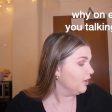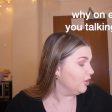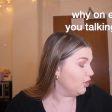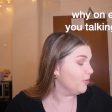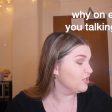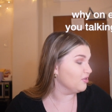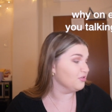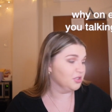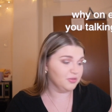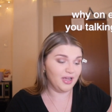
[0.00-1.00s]
You know what's
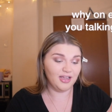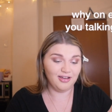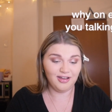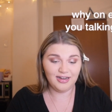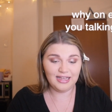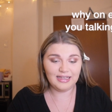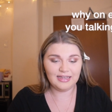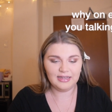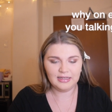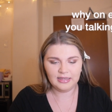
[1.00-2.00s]
also iconic?
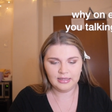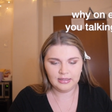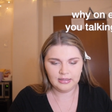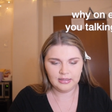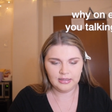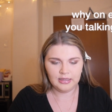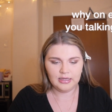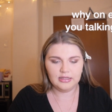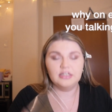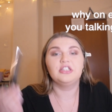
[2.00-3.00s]

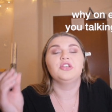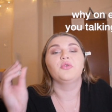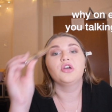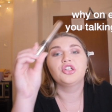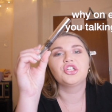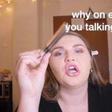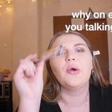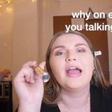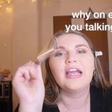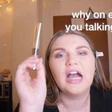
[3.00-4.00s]
The Dior Show
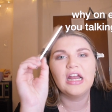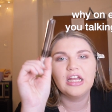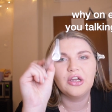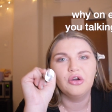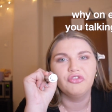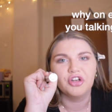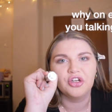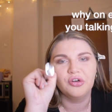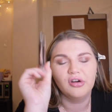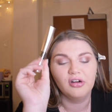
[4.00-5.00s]
Iconic
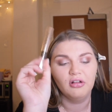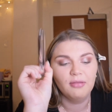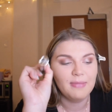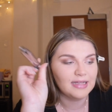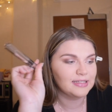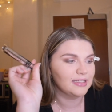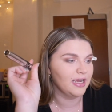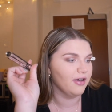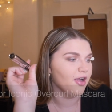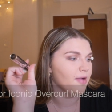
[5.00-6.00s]
Overcurl
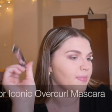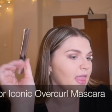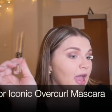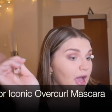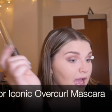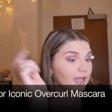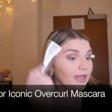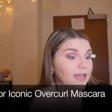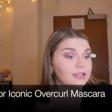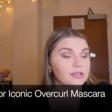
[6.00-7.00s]
Mascara. I
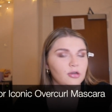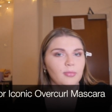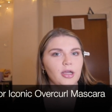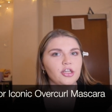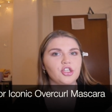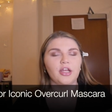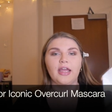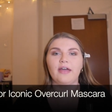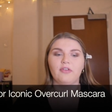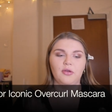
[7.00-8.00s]
like it so much. I
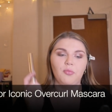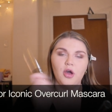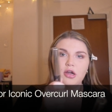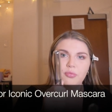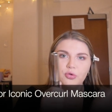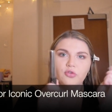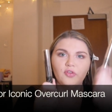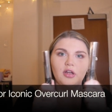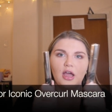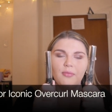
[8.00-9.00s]
have it in waterproof
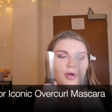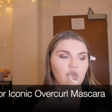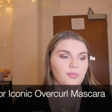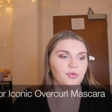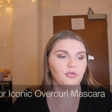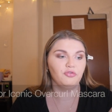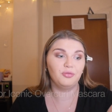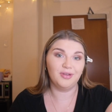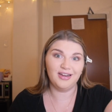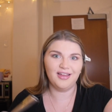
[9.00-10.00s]
and
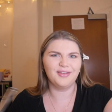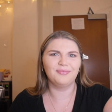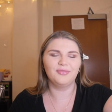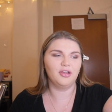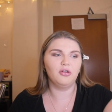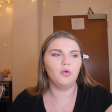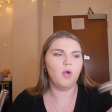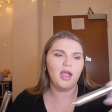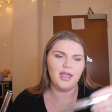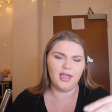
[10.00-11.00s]
non-waterproof. When I, I don't know
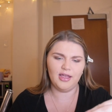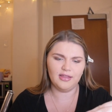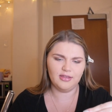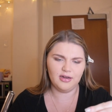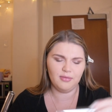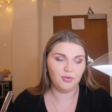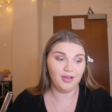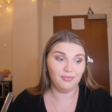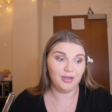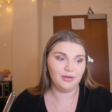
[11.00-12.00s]
why I got the
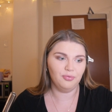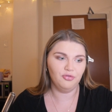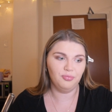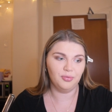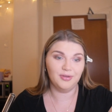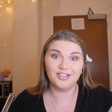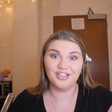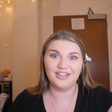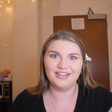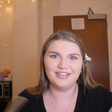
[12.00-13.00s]
non-waterproof, but what
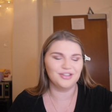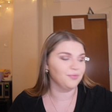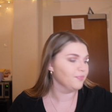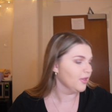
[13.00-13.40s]
you gonna do?